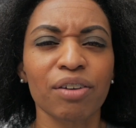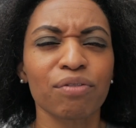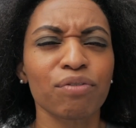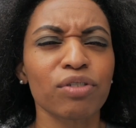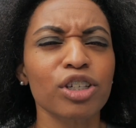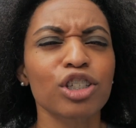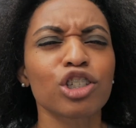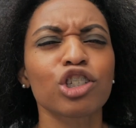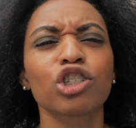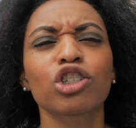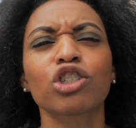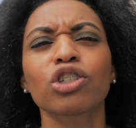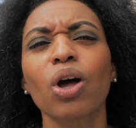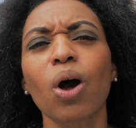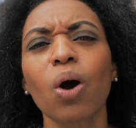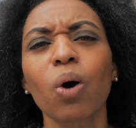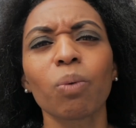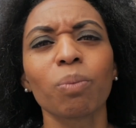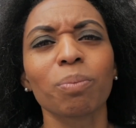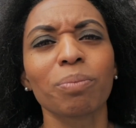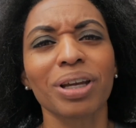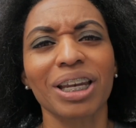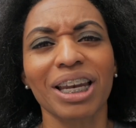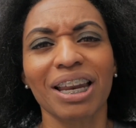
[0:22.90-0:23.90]
for so
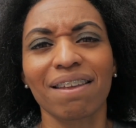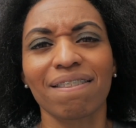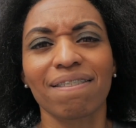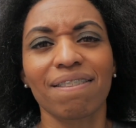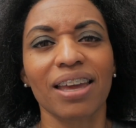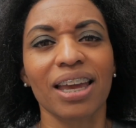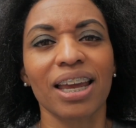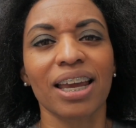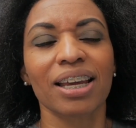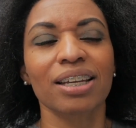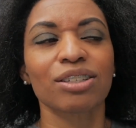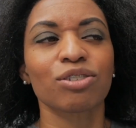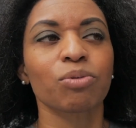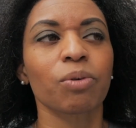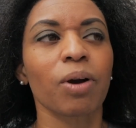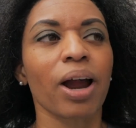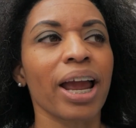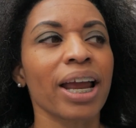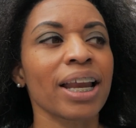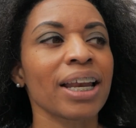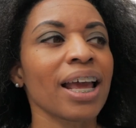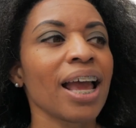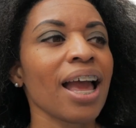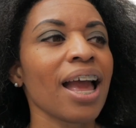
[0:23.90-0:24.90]
many things,
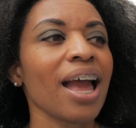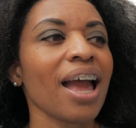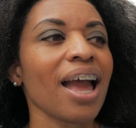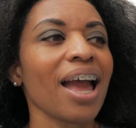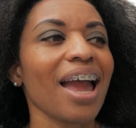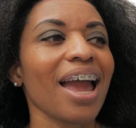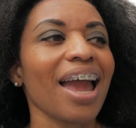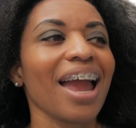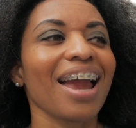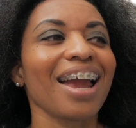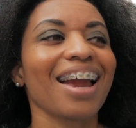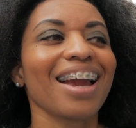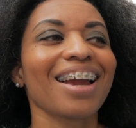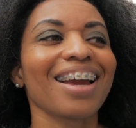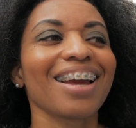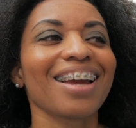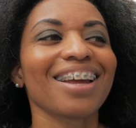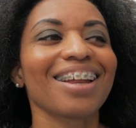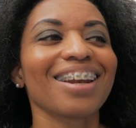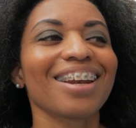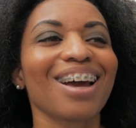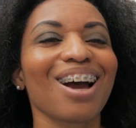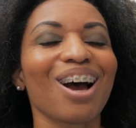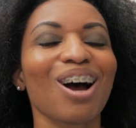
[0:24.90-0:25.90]
right?
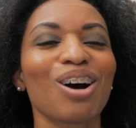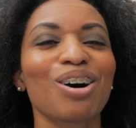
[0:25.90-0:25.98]
And